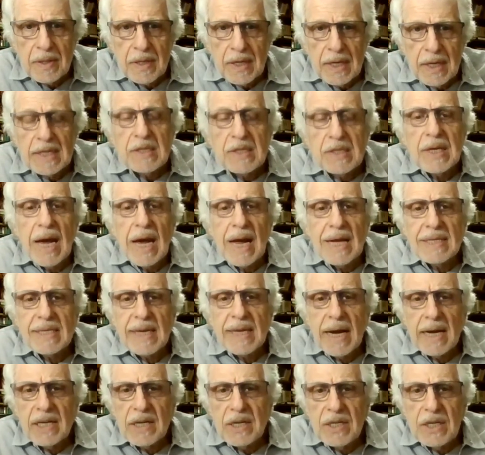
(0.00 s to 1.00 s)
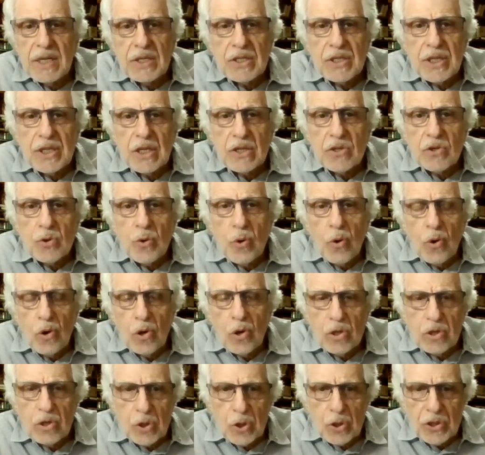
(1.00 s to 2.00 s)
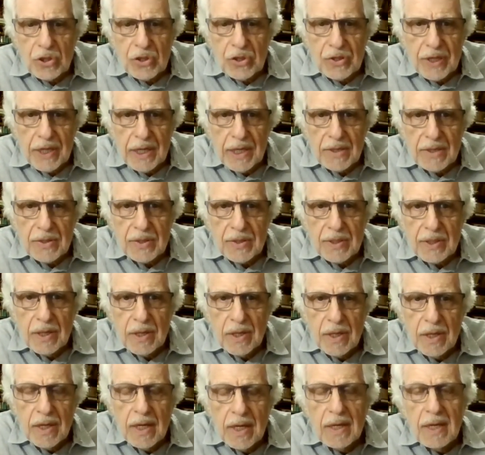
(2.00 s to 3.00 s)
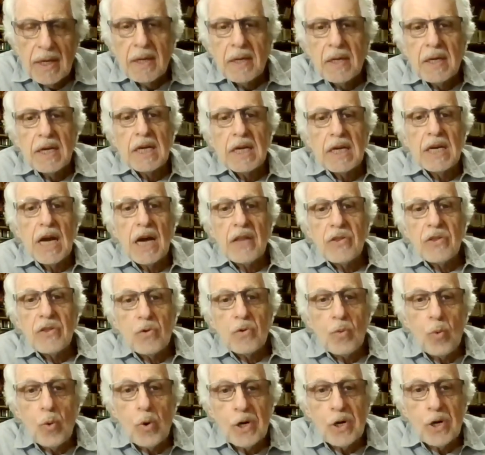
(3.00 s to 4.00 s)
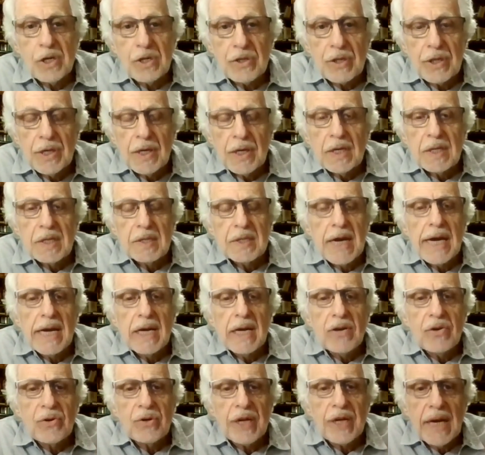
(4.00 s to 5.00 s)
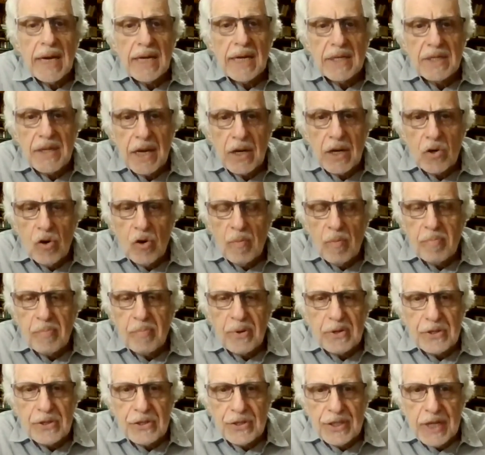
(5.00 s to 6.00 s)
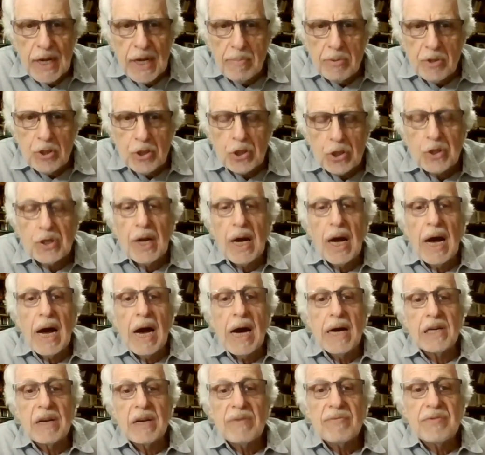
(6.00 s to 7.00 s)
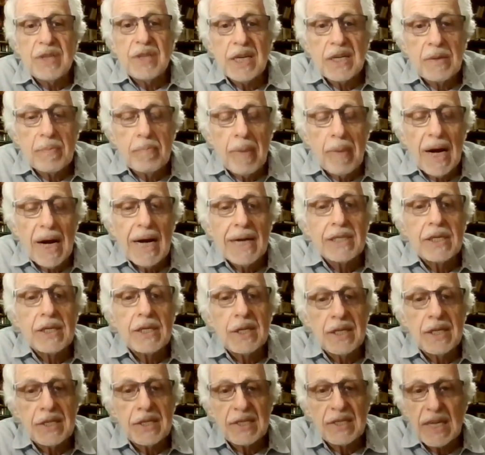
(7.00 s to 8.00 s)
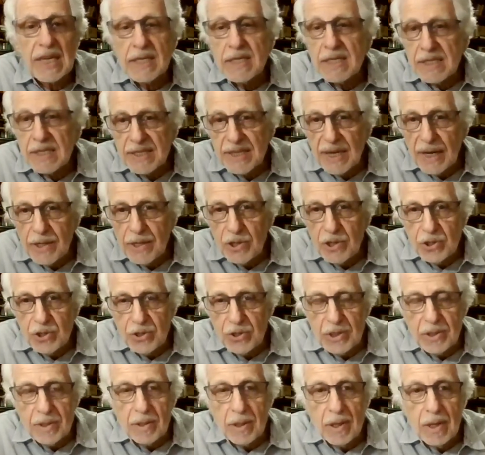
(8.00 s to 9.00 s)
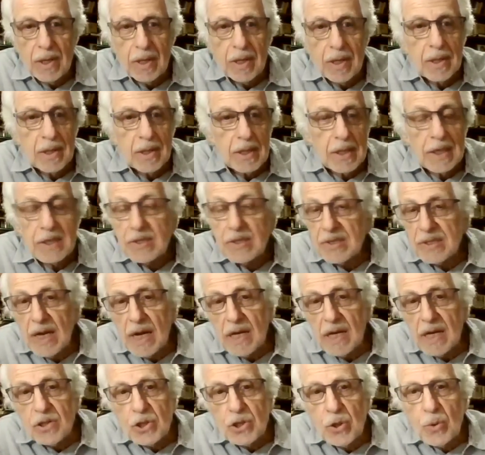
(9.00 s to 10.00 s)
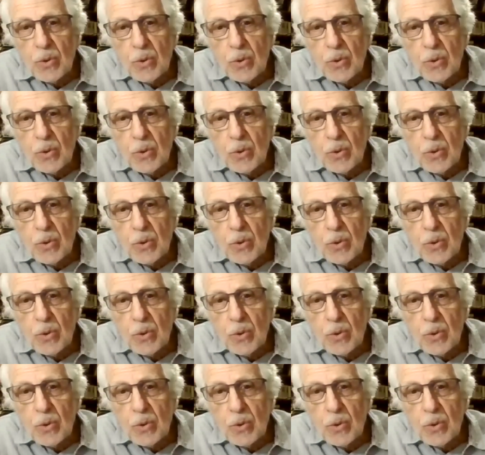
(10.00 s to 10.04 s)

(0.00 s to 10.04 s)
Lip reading: it's antagonistic to all those things. In other words, they create their own perception out of their bodily sensation. It's not